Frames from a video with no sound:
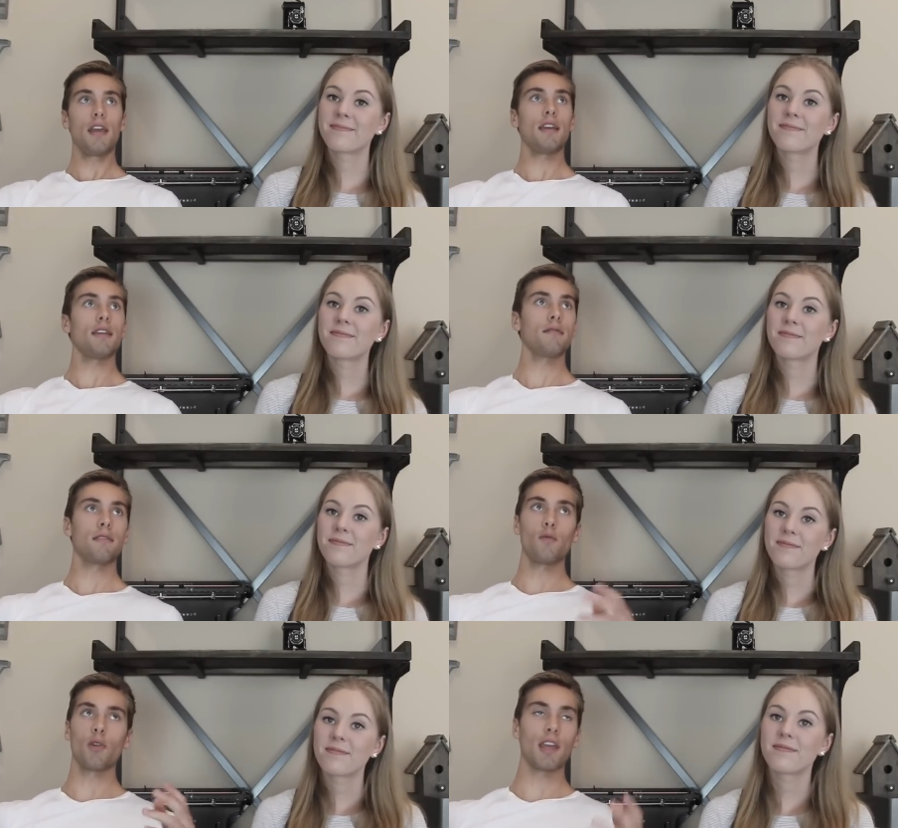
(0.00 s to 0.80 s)
Speaker 1: it
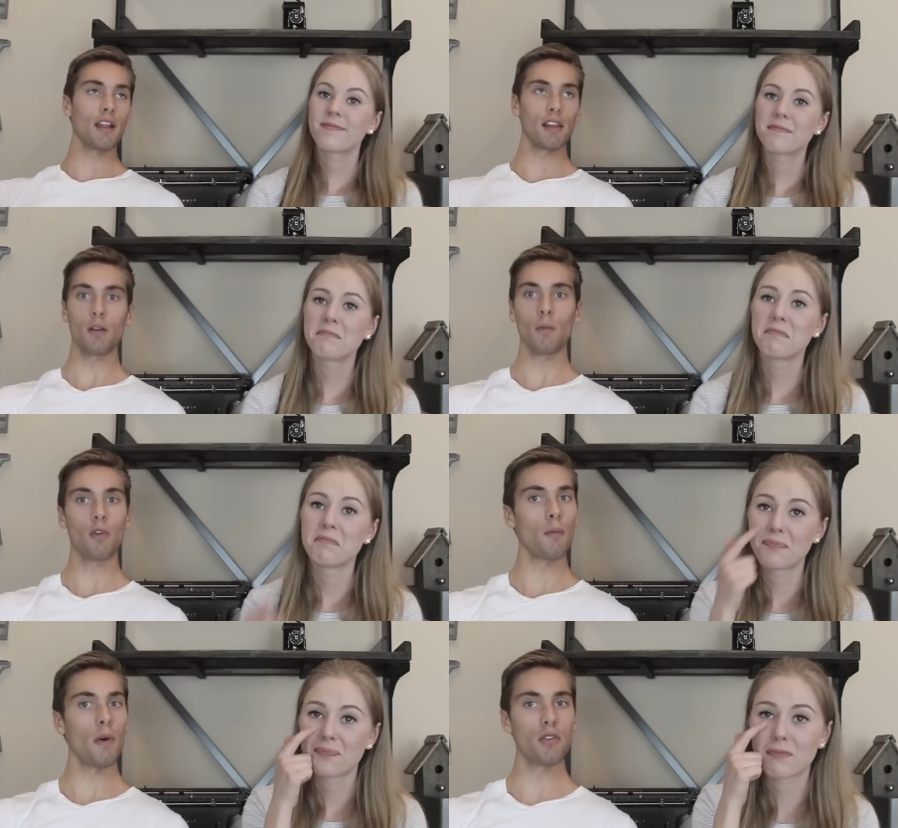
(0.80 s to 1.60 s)
we get a little
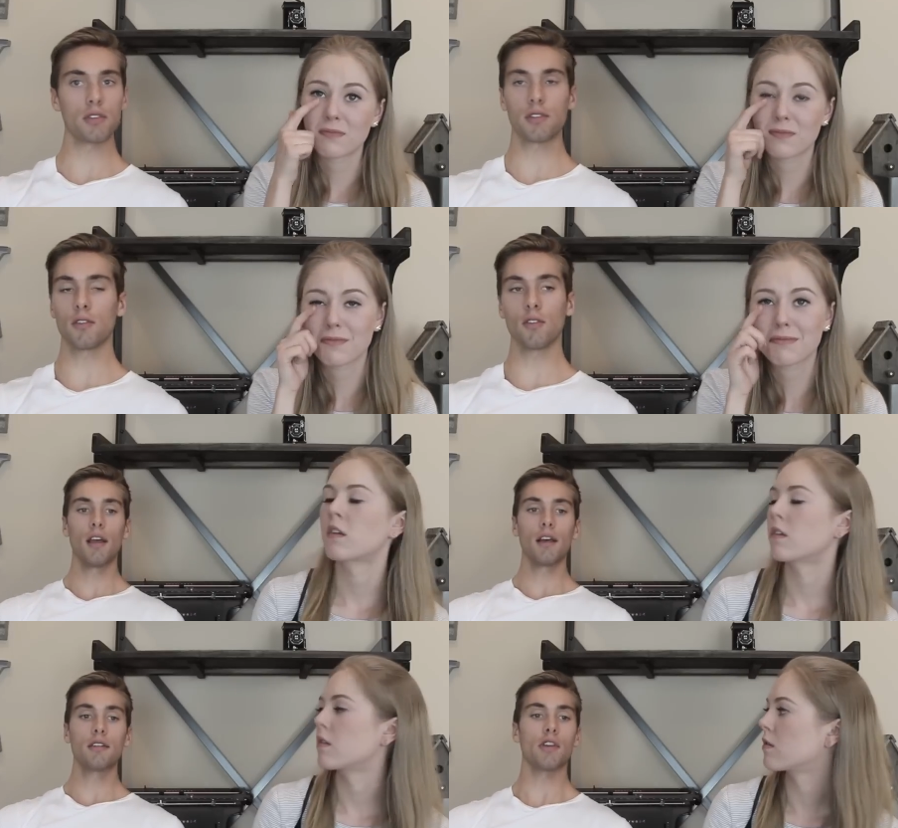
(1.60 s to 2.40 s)
more
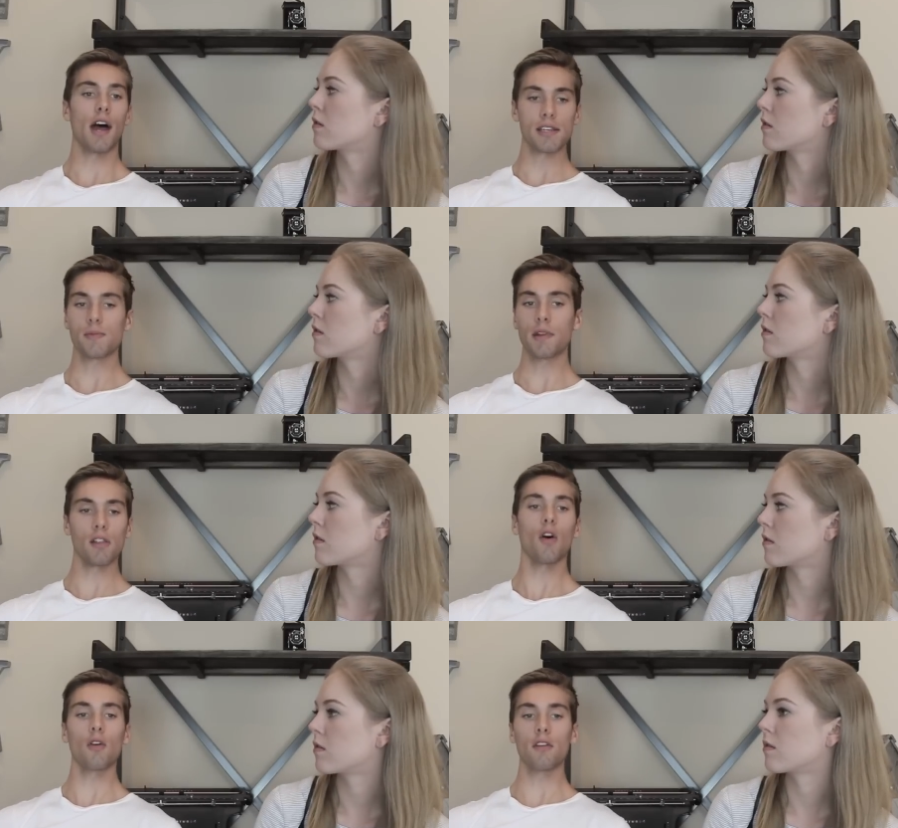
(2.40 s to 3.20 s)
emotional. Jasmine
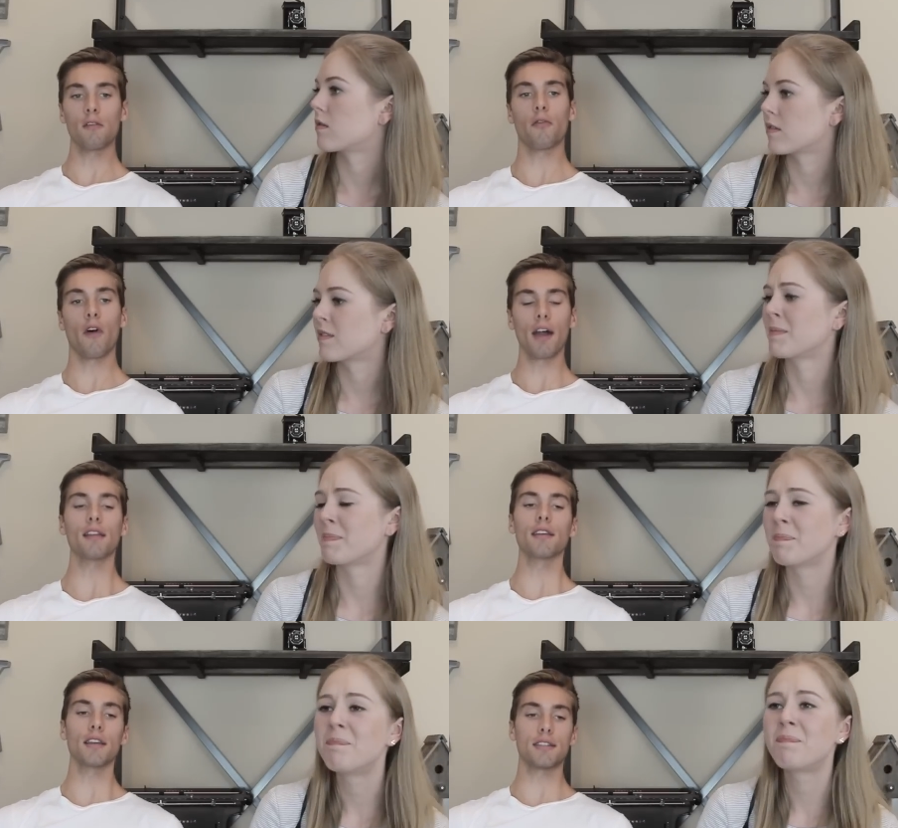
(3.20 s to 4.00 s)
and Logan
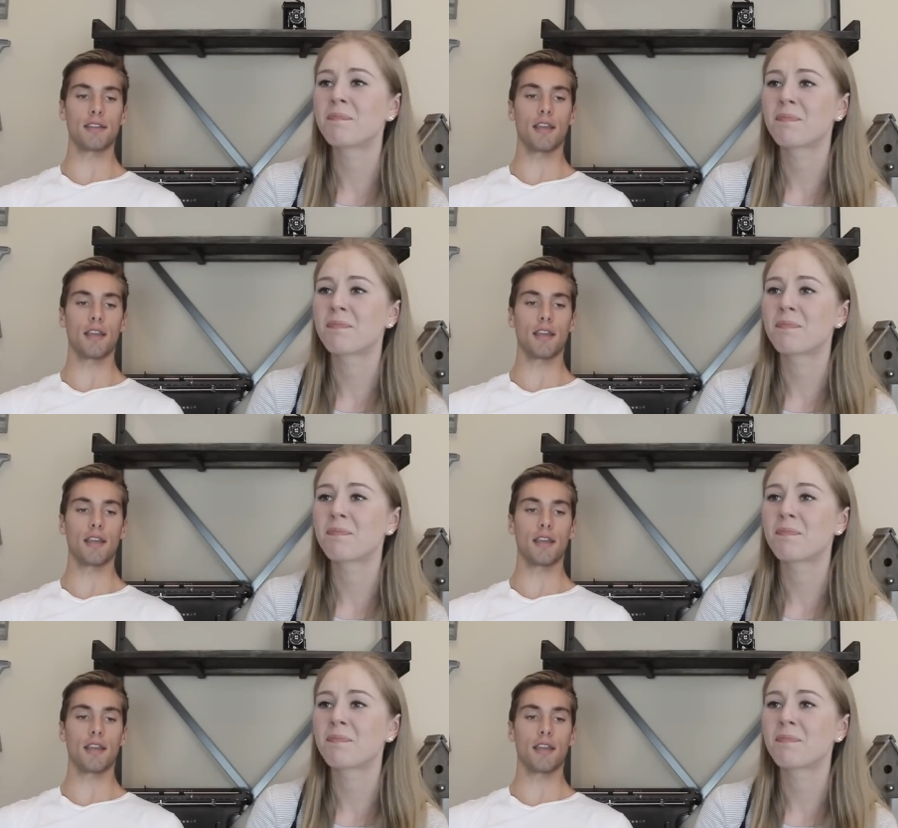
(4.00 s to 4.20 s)
finally get